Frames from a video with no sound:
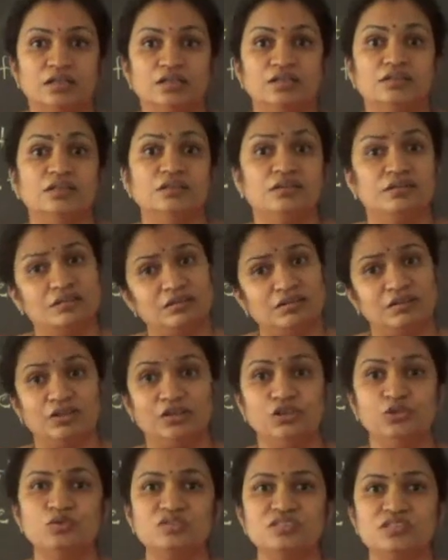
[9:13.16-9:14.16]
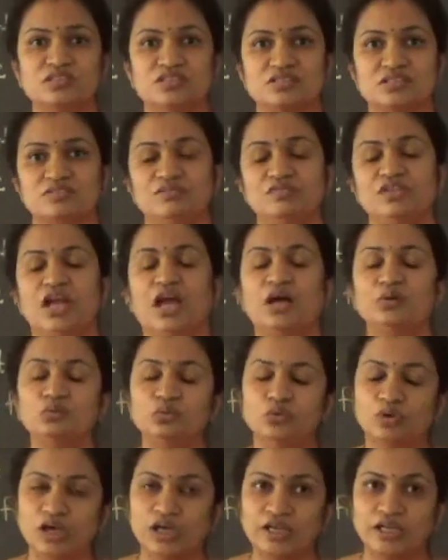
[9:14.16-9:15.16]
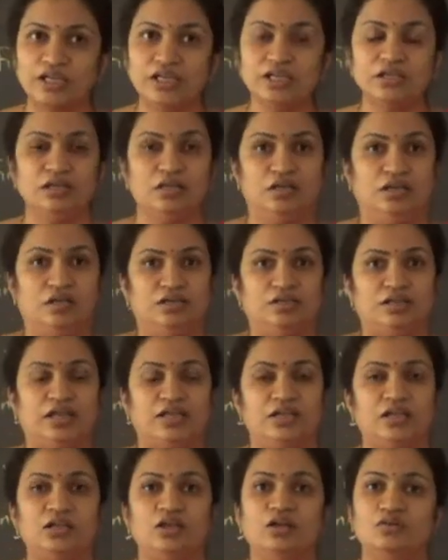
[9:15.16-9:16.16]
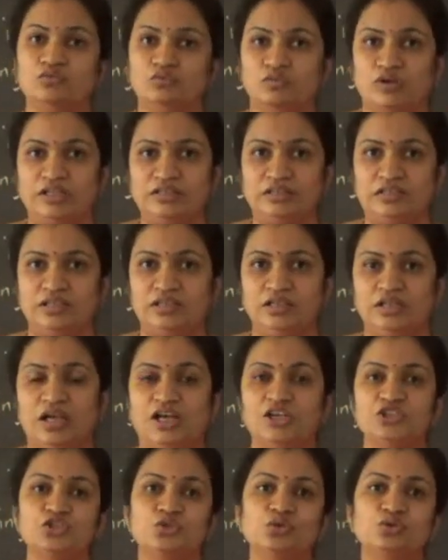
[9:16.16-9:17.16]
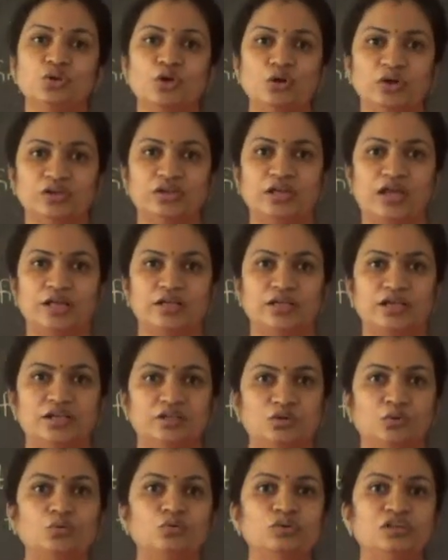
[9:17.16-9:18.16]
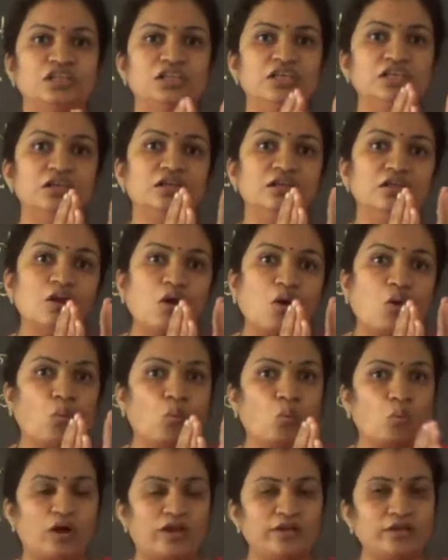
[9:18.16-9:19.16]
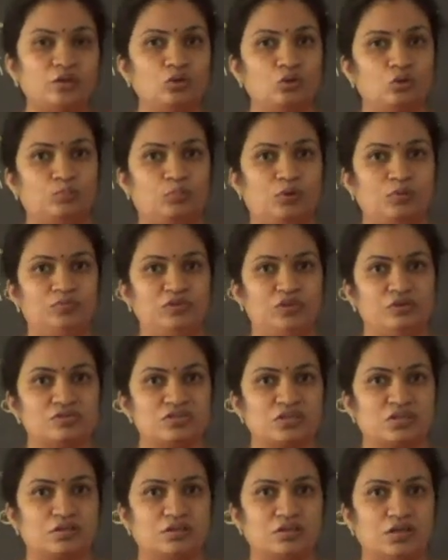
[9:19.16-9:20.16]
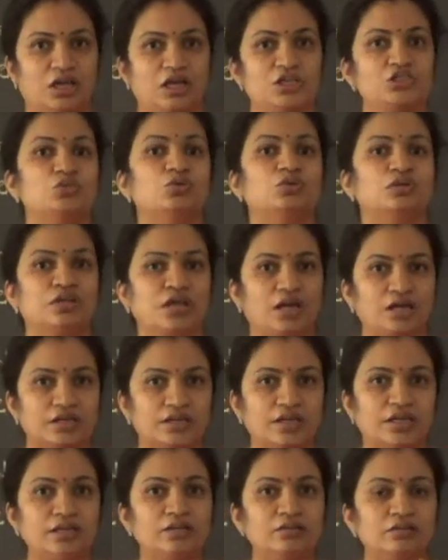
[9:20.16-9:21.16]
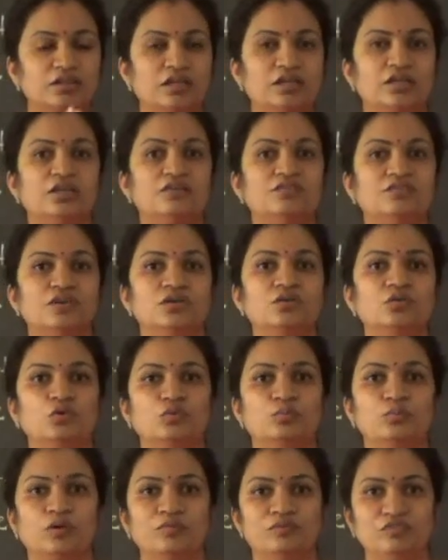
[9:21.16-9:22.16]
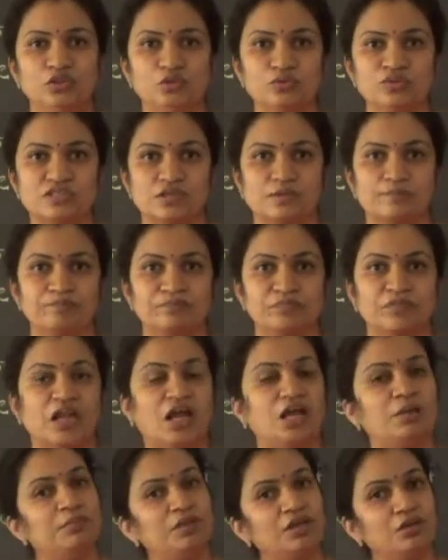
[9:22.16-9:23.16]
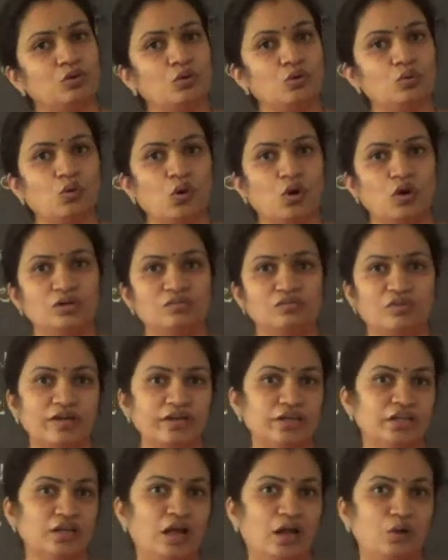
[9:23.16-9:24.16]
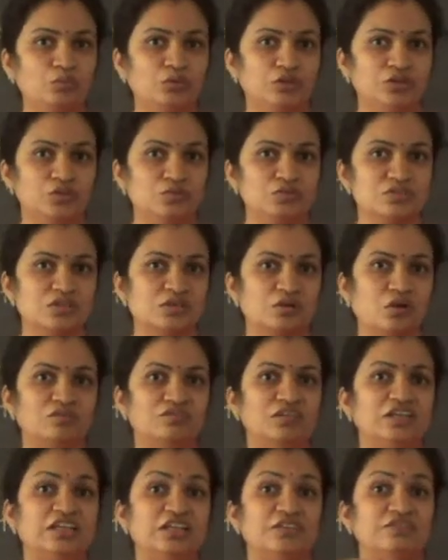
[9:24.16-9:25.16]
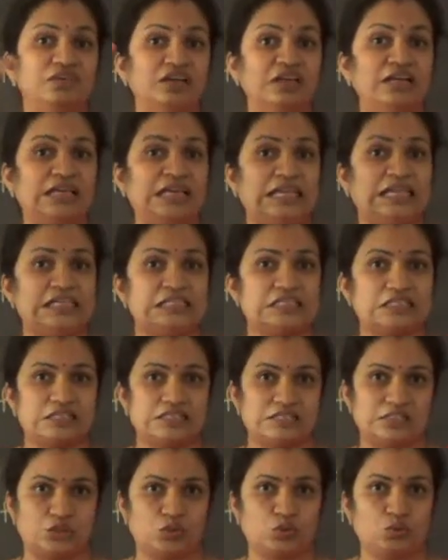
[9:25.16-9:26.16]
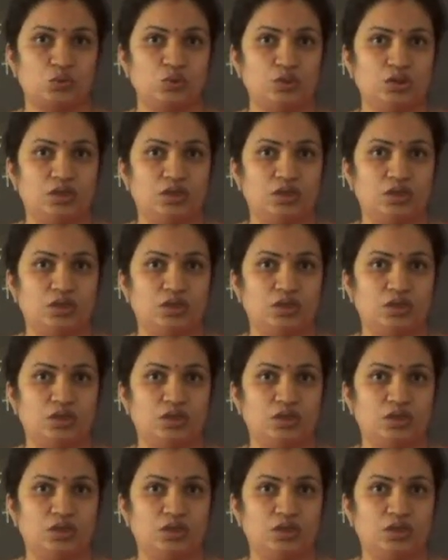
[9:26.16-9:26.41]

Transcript: the users, we have to again take care of one thing. I should not target only one group of users. I should target the different group of users. I may go on finding out the user of the different ages.